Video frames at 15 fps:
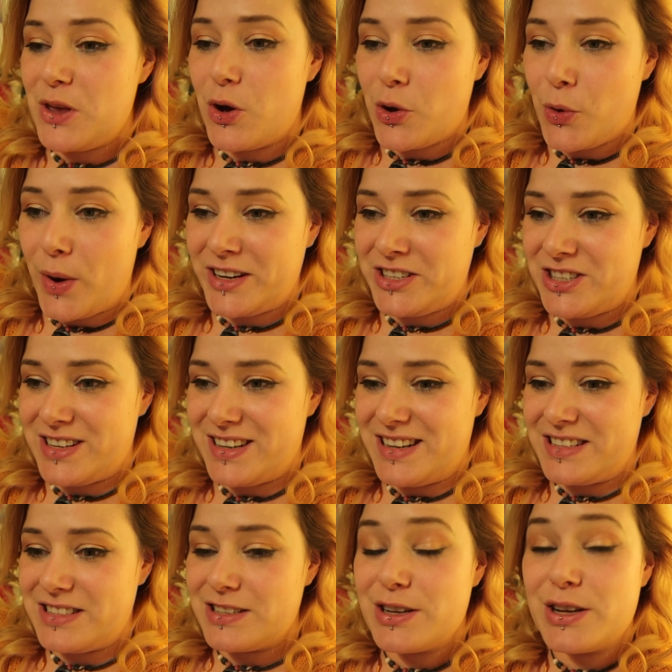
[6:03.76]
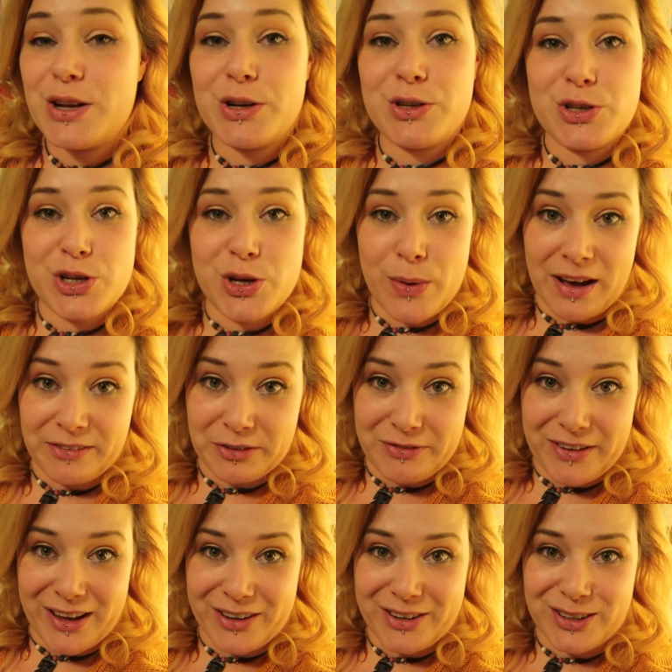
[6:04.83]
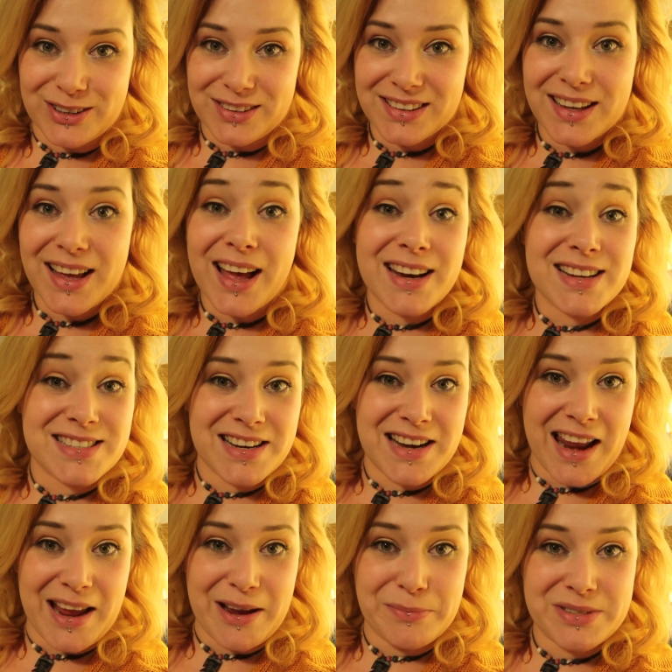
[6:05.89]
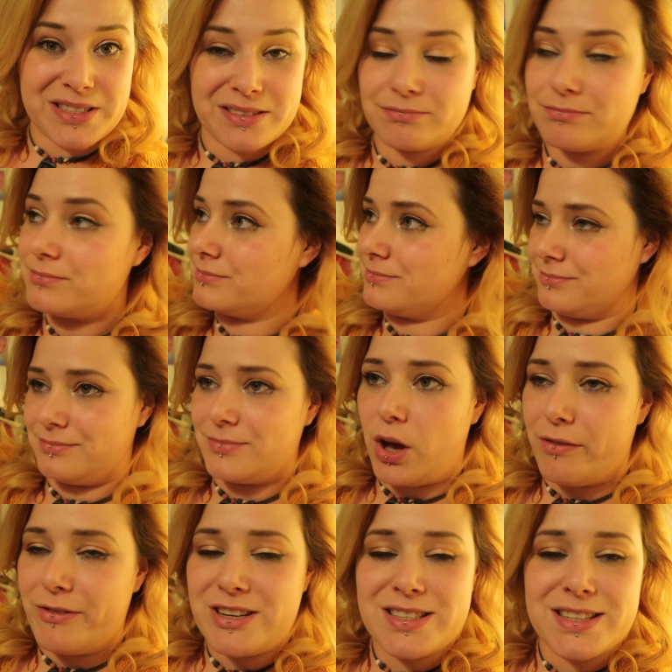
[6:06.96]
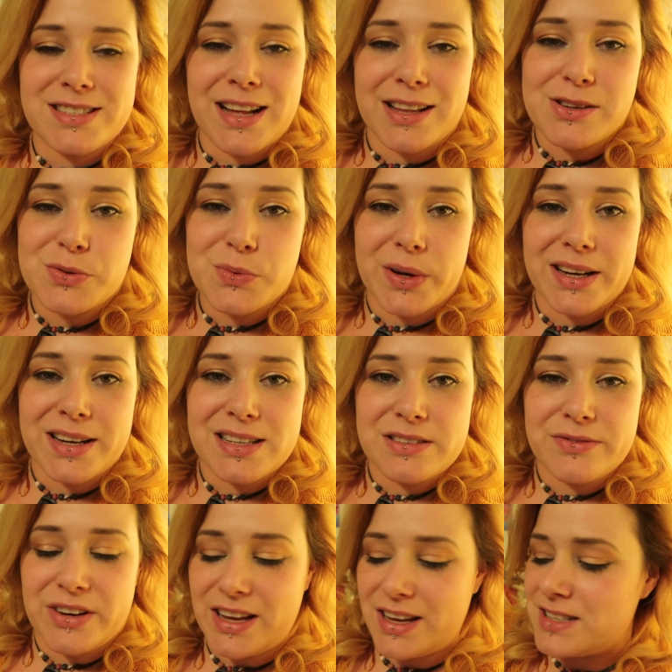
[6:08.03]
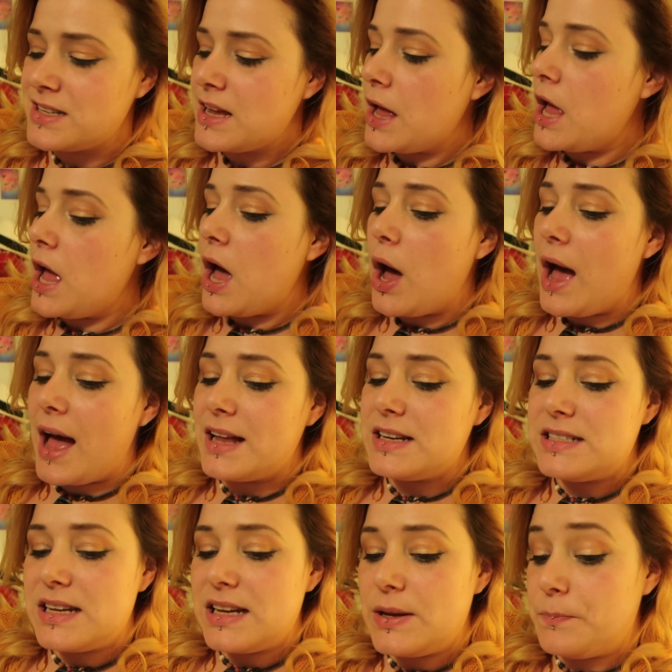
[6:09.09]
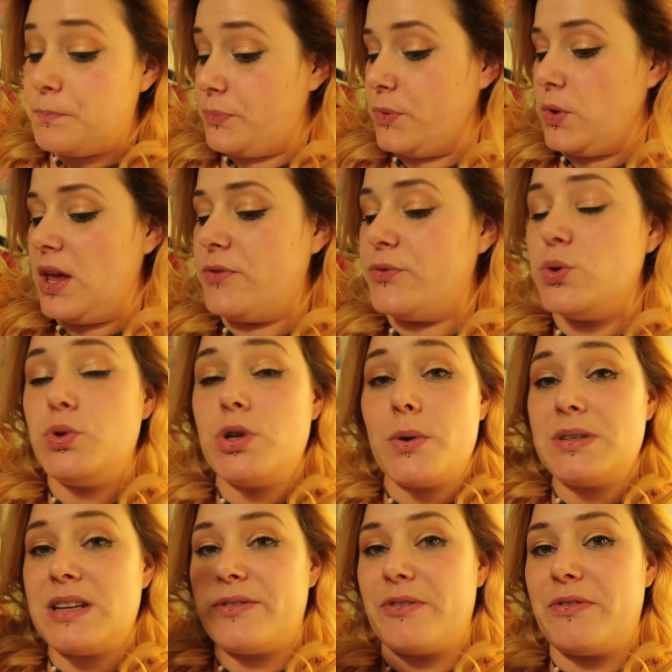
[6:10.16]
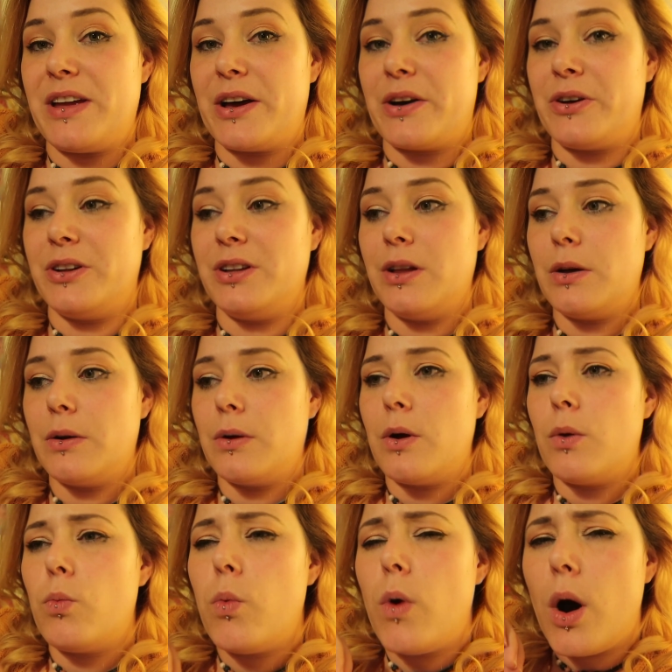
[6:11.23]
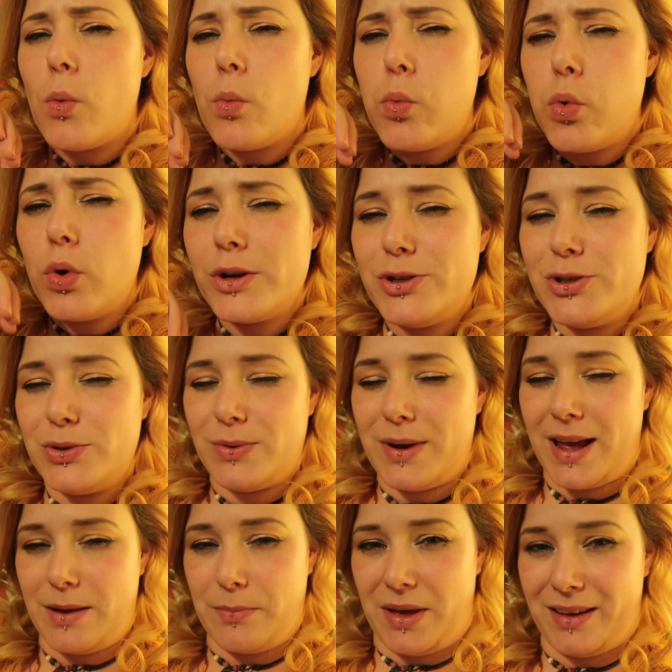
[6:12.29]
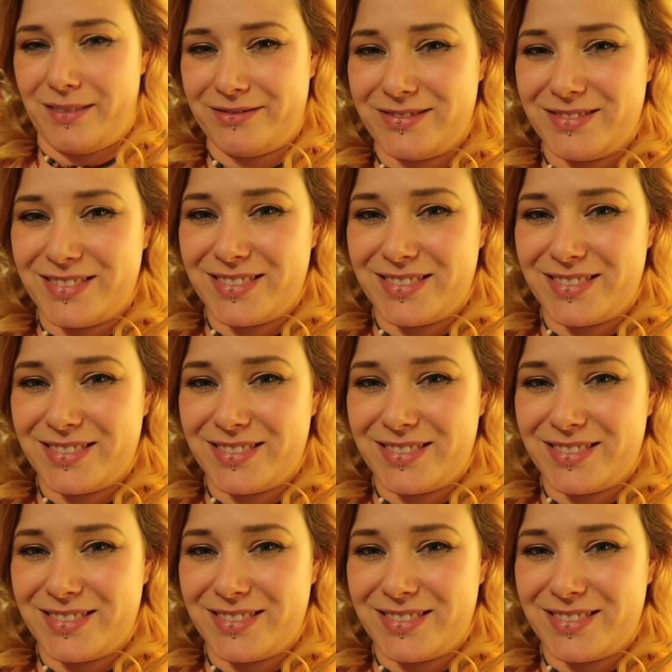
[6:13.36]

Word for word: your question is, do you have a vehicle and is it named? Obviously tell us what it is if it is. And if you don't have a vehicle, what would you name it?